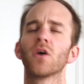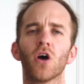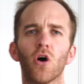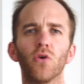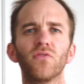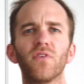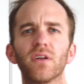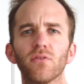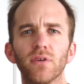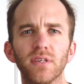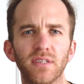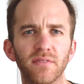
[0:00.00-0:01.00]
I always found it
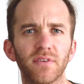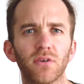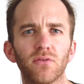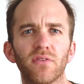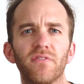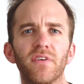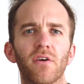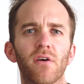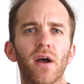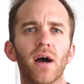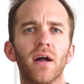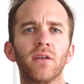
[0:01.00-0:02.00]
really difficult to figure
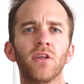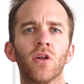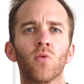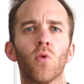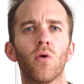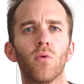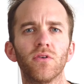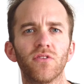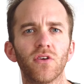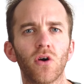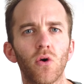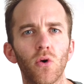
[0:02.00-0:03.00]
out, what was
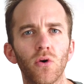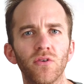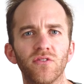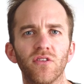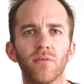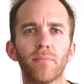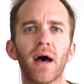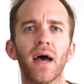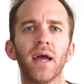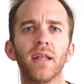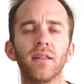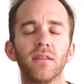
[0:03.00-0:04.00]
the cause of the
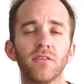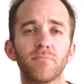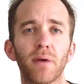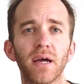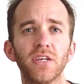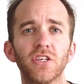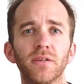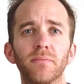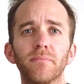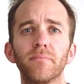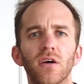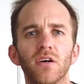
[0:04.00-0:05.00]
pain in this patient,